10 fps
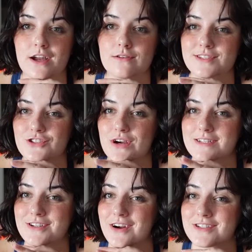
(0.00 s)
goes and tries
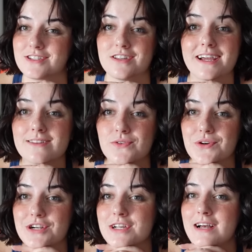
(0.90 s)
to talk to the
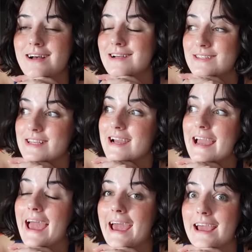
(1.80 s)
landlord, is like,
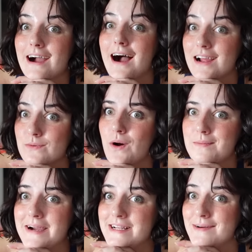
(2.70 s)
hey, I want
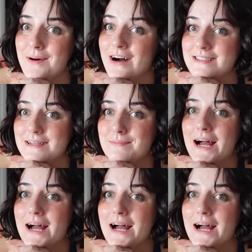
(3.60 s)
my deposit